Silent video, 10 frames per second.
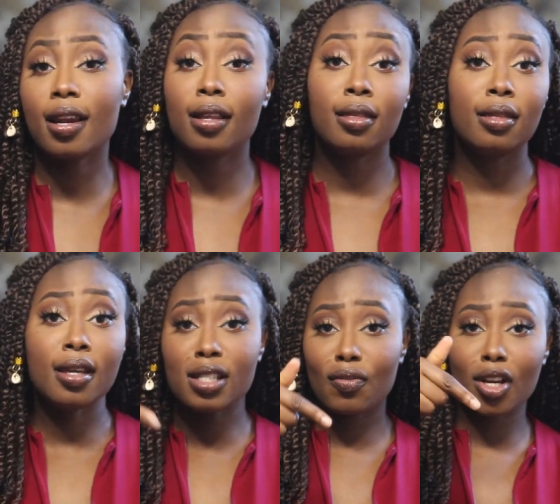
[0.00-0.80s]
and in
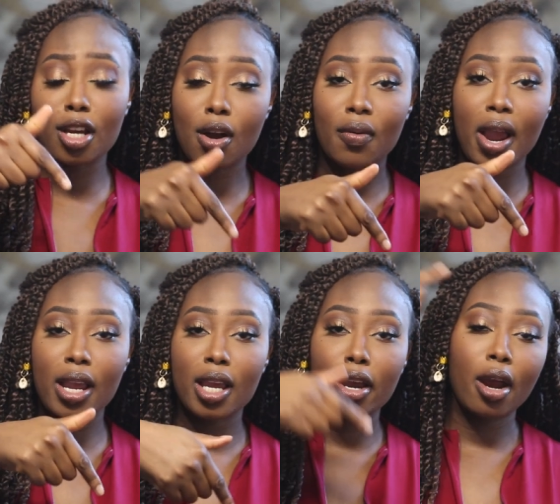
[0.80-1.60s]
this video right
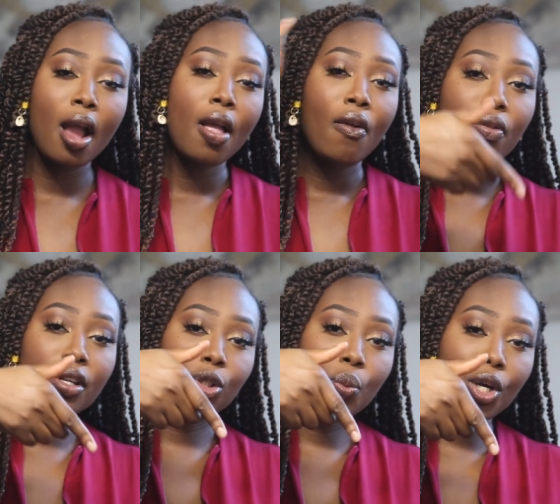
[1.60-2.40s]
here,
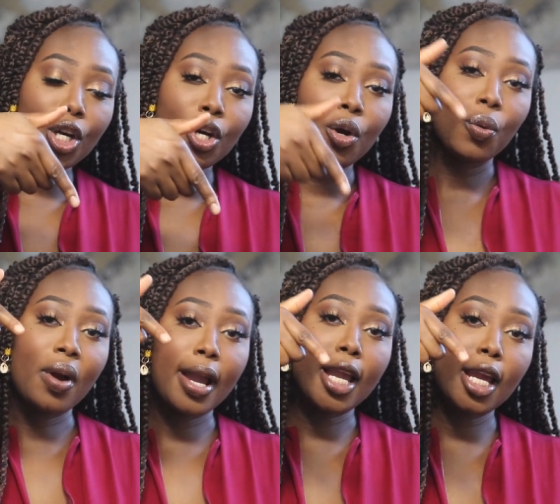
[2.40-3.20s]
this one
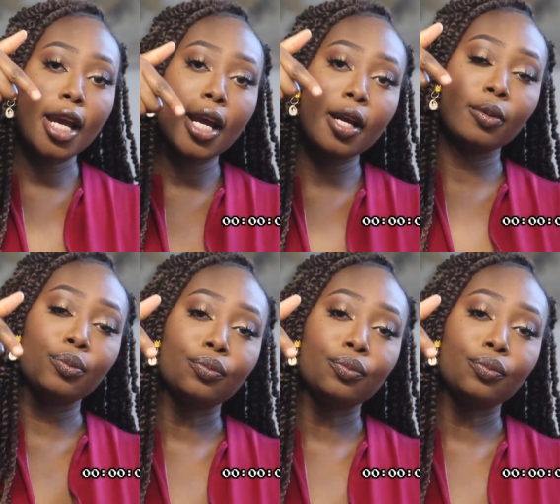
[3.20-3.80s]
right here,